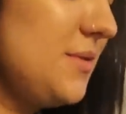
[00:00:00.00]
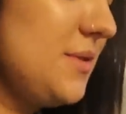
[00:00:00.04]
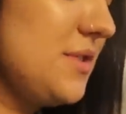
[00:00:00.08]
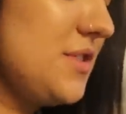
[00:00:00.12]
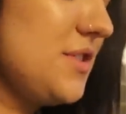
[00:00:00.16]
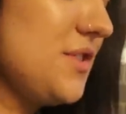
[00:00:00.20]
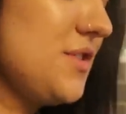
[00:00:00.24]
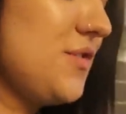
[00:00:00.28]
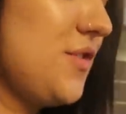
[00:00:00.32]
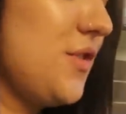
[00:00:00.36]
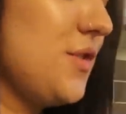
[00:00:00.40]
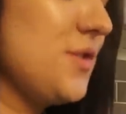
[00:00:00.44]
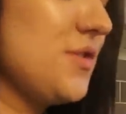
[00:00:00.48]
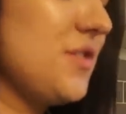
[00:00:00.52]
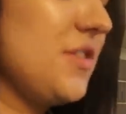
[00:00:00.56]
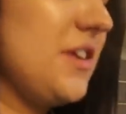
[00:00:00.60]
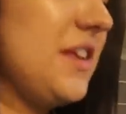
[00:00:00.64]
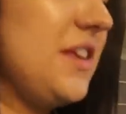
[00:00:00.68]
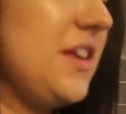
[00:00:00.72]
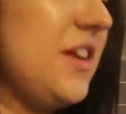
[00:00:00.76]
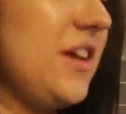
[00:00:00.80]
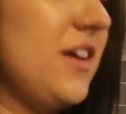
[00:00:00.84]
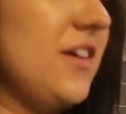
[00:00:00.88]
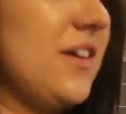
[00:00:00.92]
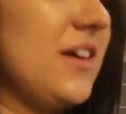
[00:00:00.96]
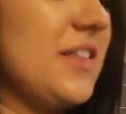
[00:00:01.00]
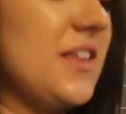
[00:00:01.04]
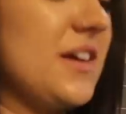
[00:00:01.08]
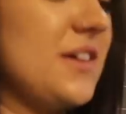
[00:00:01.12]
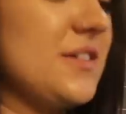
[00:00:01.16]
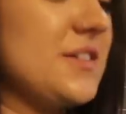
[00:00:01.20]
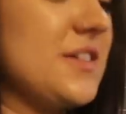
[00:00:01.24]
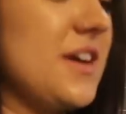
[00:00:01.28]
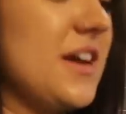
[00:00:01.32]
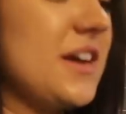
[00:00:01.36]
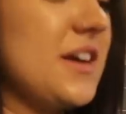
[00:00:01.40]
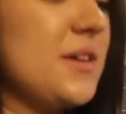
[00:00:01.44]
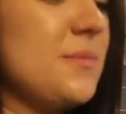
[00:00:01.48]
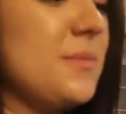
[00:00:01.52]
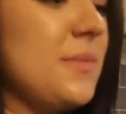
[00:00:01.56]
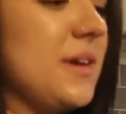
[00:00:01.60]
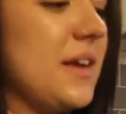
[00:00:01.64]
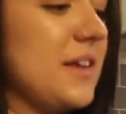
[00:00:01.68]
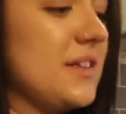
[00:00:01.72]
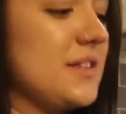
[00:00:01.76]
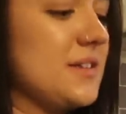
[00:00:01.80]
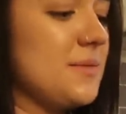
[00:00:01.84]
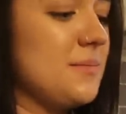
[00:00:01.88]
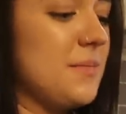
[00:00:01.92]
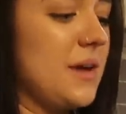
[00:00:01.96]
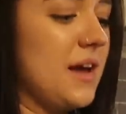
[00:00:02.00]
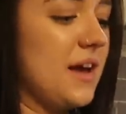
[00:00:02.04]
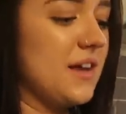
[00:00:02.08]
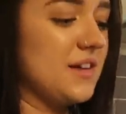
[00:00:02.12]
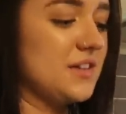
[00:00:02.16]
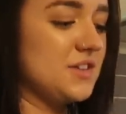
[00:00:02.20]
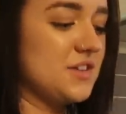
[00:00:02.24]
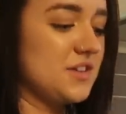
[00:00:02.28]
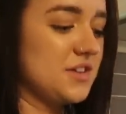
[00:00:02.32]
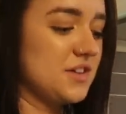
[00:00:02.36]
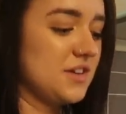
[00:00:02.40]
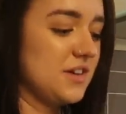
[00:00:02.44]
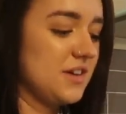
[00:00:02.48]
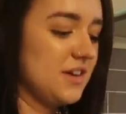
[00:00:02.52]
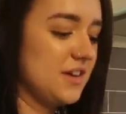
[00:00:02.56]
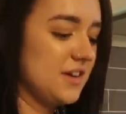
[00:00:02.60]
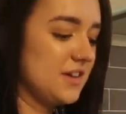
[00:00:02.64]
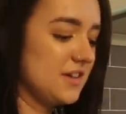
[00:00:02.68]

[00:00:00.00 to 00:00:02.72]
which I just thought was really cute, and then I was like, I can mix and match